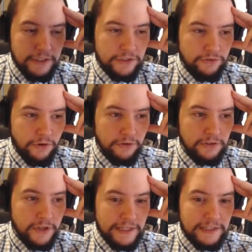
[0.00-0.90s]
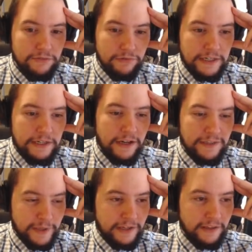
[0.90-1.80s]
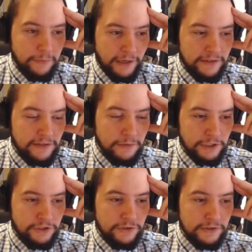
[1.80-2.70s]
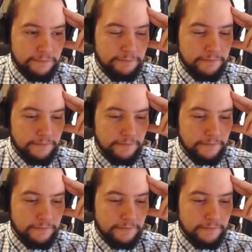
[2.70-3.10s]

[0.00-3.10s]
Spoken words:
strong. So he's a really nice pick at the minute, so I'm going to choose him.